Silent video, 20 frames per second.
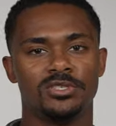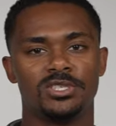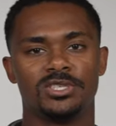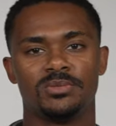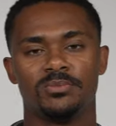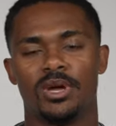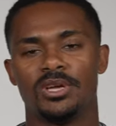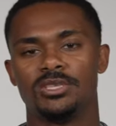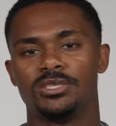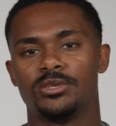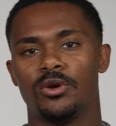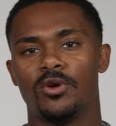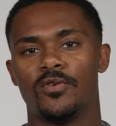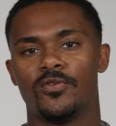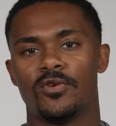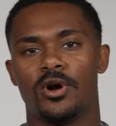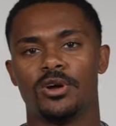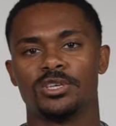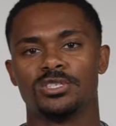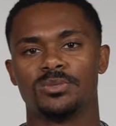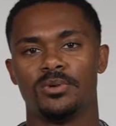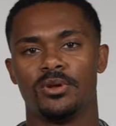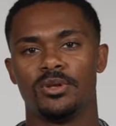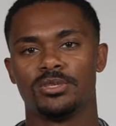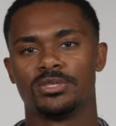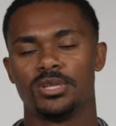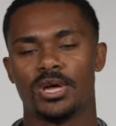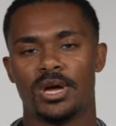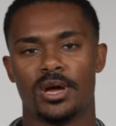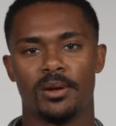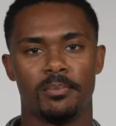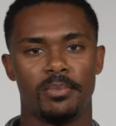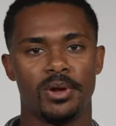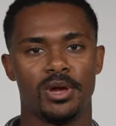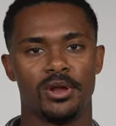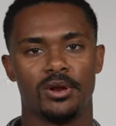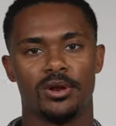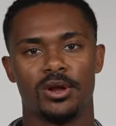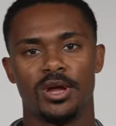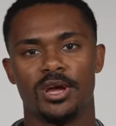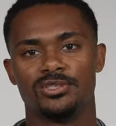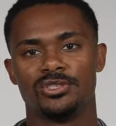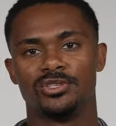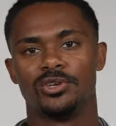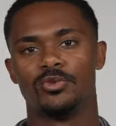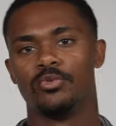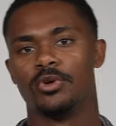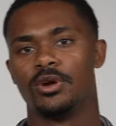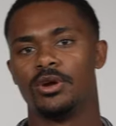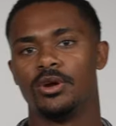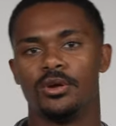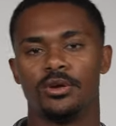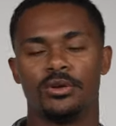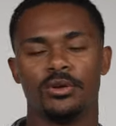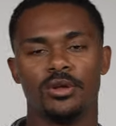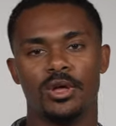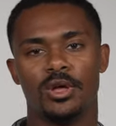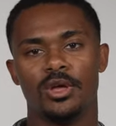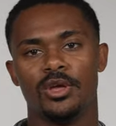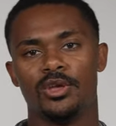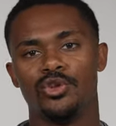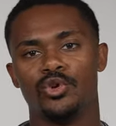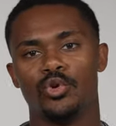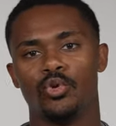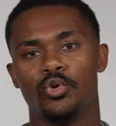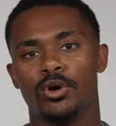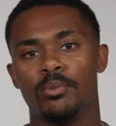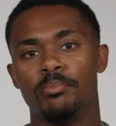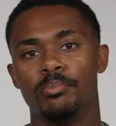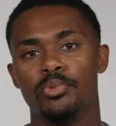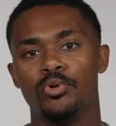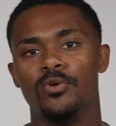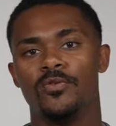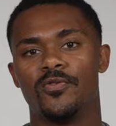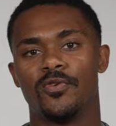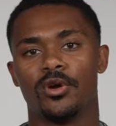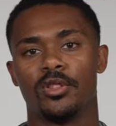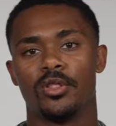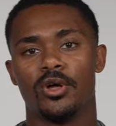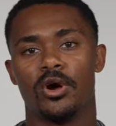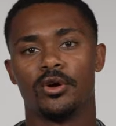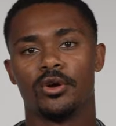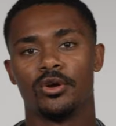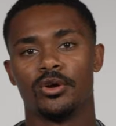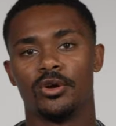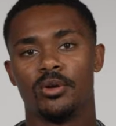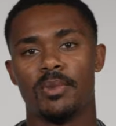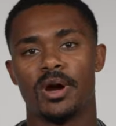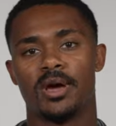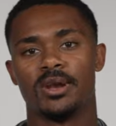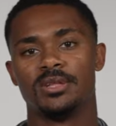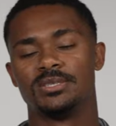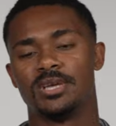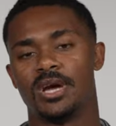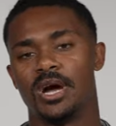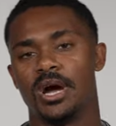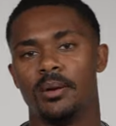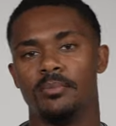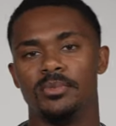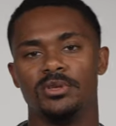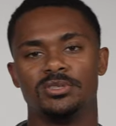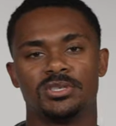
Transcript: just makes the overall experience a lot better as you're wearing your boot for a longer amount of time.